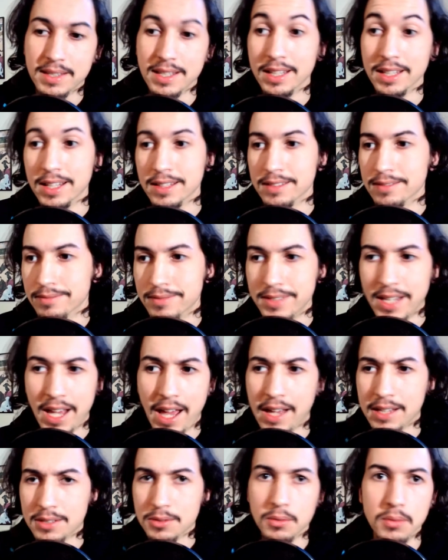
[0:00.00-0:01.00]
And then
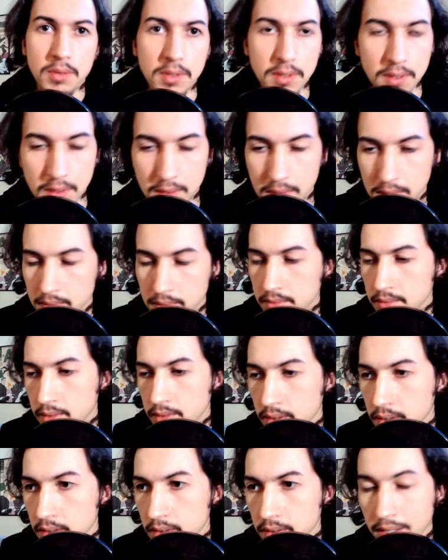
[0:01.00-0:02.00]
tax was
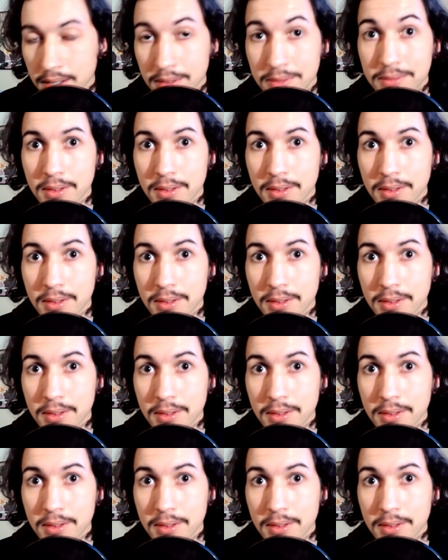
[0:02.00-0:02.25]
they're like